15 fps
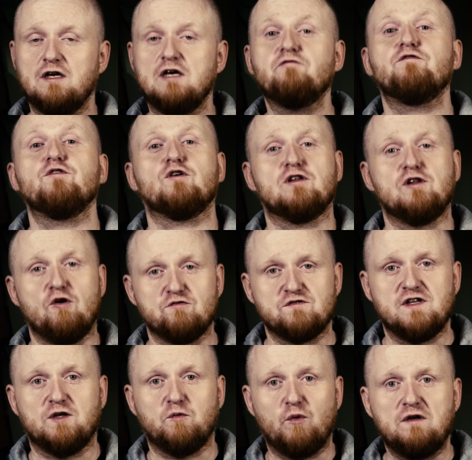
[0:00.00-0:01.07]
if you close
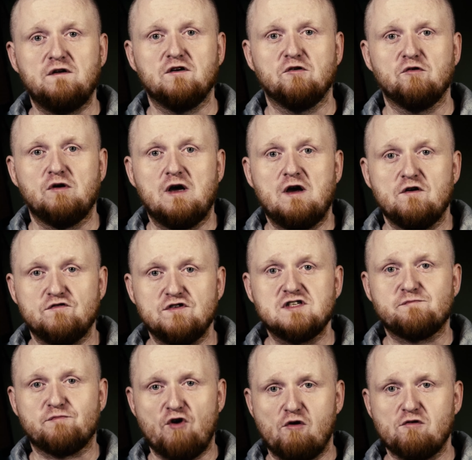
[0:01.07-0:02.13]
that window,
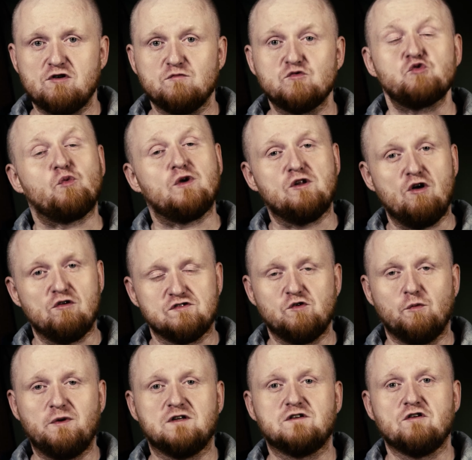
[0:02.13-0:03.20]
these programs will also
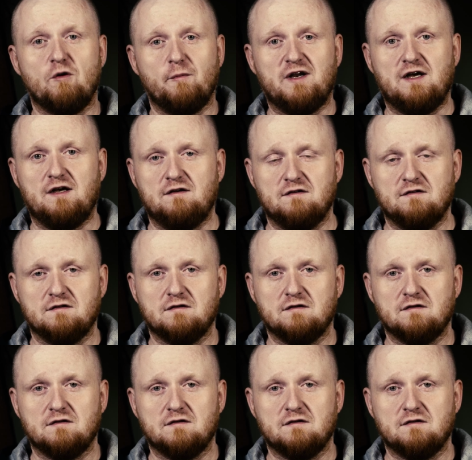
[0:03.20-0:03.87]
be terminated.